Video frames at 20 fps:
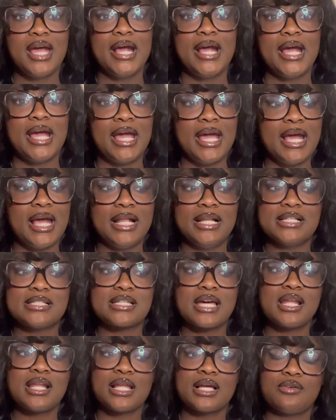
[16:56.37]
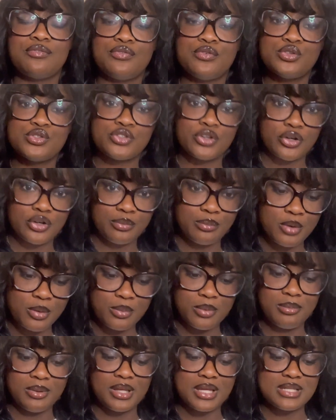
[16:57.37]
And it's kind of like a full circle
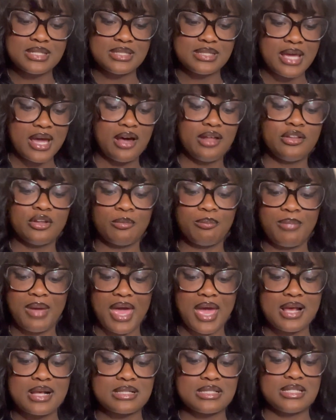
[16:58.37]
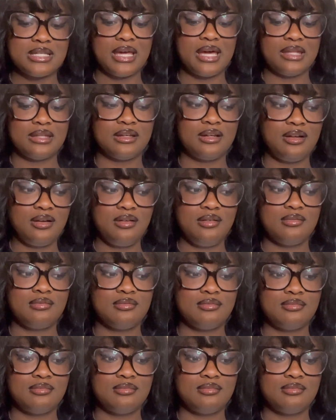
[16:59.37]
moment because now they're back together.